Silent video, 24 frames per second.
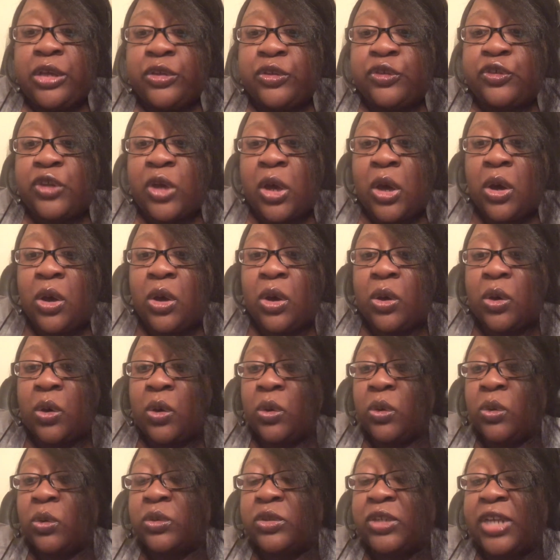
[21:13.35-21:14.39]

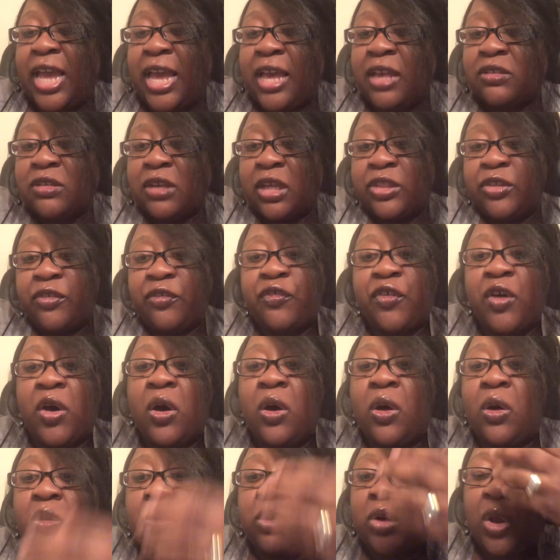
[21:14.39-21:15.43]
So Tay is on the
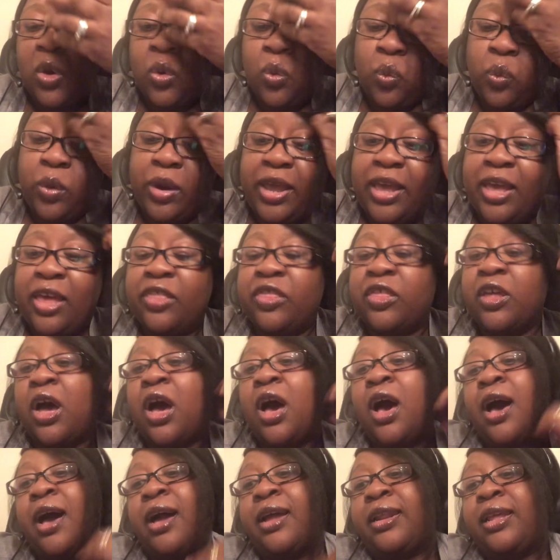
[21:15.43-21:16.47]
phone with
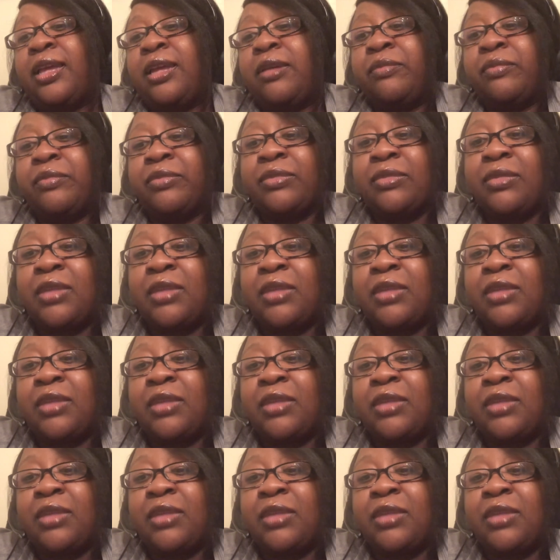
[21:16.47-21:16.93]
Hottie.